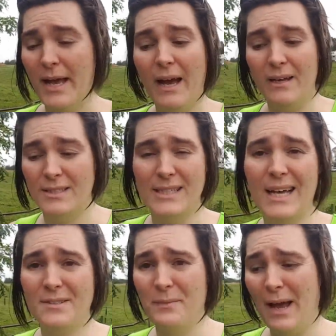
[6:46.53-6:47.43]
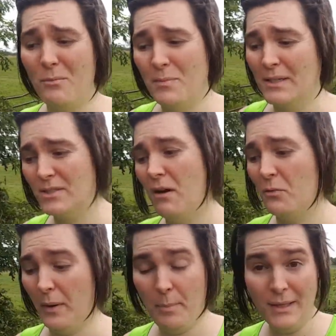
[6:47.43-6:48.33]
I got to size them down with my
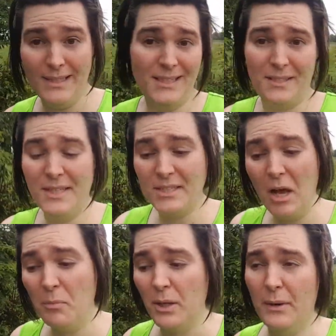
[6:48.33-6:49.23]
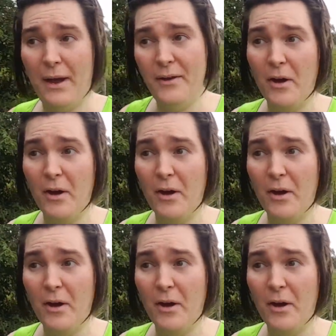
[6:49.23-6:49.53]
software. But this this upload out here